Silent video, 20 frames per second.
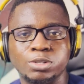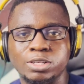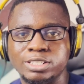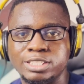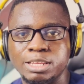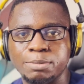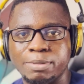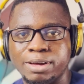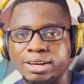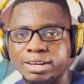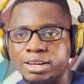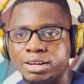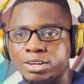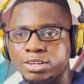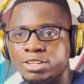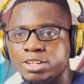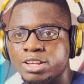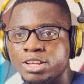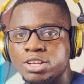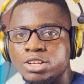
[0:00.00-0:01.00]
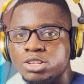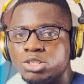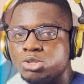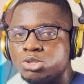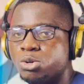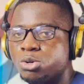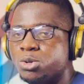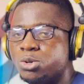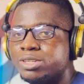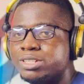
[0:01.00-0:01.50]
on the same account.
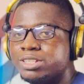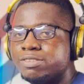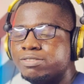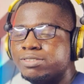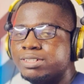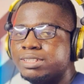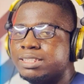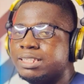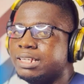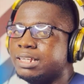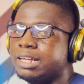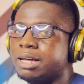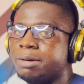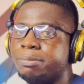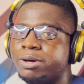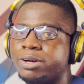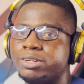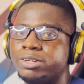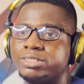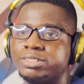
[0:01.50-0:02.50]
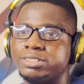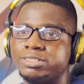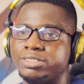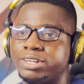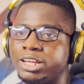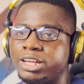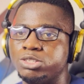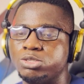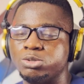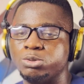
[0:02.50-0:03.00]
So don't even think about
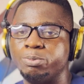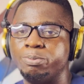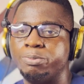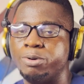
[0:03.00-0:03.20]
trying to